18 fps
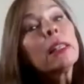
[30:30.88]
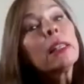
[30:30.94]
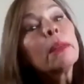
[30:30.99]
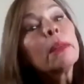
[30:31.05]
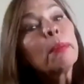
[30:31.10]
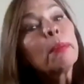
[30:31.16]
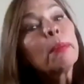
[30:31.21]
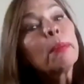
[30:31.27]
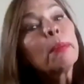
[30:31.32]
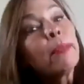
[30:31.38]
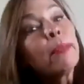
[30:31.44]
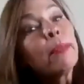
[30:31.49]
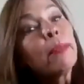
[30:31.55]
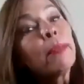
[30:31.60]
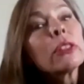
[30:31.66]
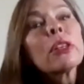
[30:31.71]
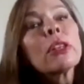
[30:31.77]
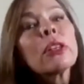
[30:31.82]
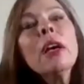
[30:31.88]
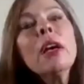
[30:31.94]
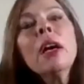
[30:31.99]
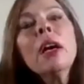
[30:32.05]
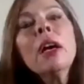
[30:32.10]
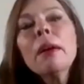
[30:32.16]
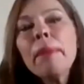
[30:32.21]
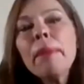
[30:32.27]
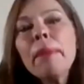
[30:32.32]
the professionals.
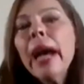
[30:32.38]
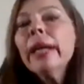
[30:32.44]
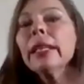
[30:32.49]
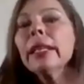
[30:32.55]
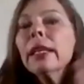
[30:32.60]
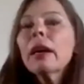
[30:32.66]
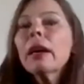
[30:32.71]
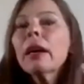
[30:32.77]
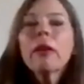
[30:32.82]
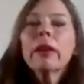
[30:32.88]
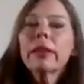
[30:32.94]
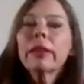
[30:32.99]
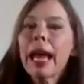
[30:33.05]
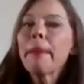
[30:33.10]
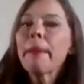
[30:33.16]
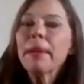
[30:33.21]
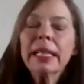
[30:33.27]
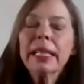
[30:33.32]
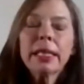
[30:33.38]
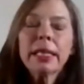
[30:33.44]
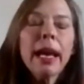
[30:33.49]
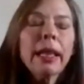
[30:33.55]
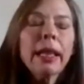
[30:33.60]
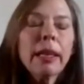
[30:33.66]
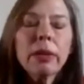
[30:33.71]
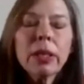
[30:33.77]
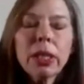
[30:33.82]
But, you know, that being said,
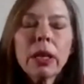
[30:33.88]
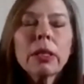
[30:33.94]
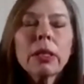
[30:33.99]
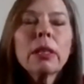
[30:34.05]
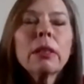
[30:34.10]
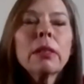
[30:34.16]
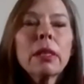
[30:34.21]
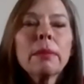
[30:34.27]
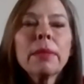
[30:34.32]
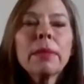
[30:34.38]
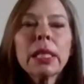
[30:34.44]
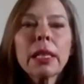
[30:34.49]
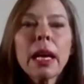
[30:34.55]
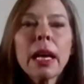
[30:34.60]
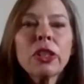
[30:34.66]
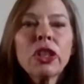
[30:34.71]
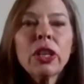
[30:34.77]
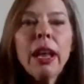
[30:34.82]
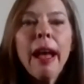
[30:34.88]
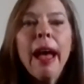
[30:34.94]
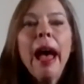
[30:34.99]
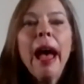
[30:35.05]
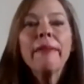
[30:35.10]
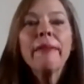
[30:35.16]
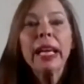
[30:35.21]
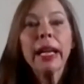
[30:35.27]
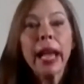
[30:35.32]
there was also some discussion of
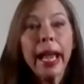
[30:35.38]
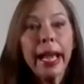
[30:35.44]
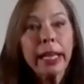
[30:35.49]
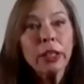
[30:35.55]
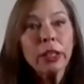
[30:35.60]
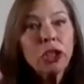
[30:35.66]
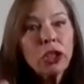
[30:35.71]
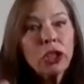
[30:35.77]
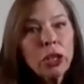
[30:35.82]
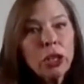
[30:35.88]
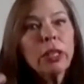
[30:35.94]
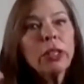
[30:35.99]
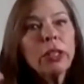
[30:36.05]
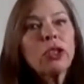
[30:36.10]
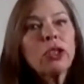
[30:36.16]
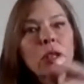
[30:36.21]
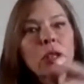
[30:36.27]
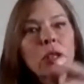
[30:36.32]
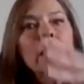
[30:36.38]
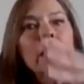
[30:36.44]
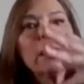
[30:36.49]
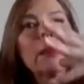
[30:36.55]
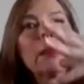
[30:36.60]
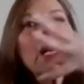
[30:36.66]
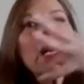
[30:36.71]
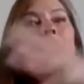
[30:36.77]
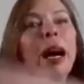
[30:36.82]
having a student
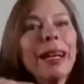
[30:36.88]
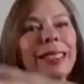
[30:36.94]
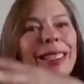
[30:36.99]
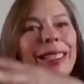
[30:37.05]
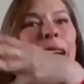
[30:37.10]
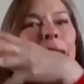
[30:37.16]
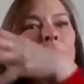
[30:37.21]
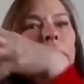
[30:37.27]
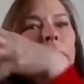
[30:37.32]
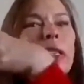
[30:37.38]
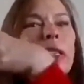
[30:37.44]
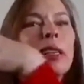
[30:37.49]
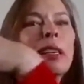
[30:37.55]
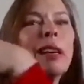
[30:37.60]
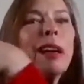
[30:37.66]
journalism contest